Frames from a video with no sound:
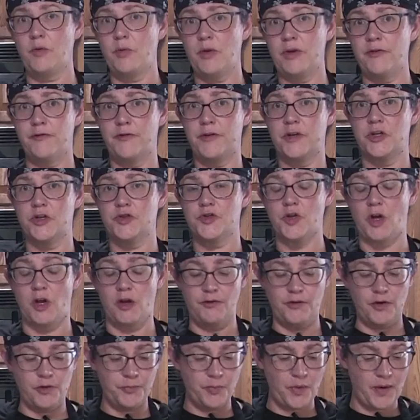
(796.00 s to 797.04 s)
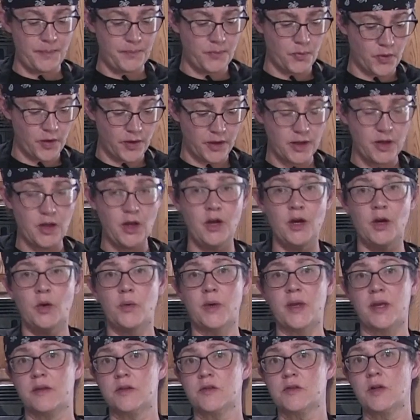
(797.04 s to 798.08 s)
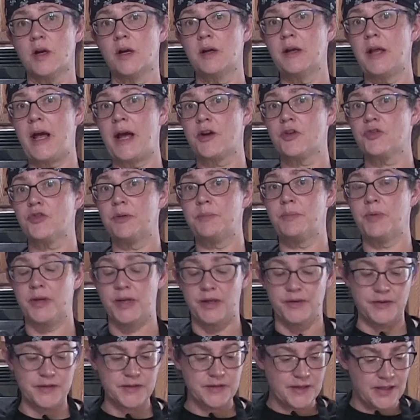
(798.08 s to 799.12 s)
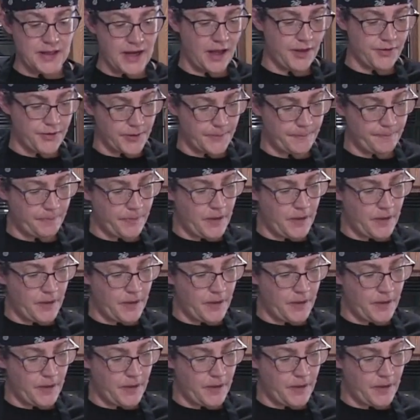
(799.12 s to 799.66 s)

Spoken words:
that we've finished all of our prep work, we can start actually putting this together.